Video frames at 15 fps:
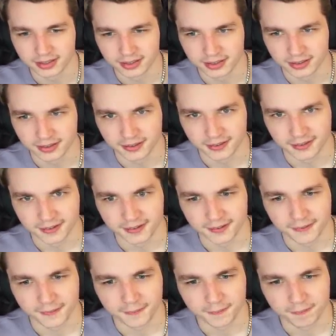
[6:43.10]

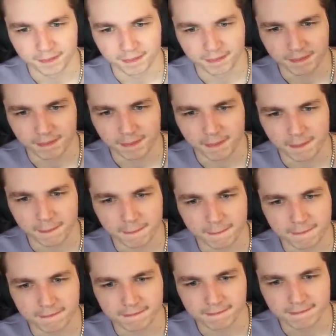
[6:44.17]

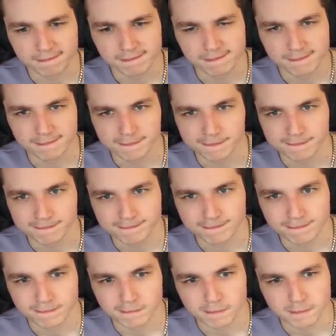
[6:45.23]

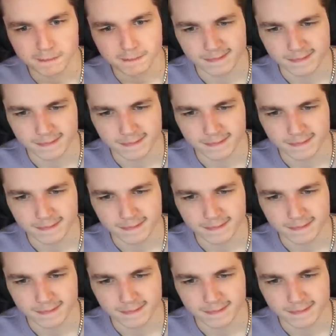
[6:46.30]
[no speech]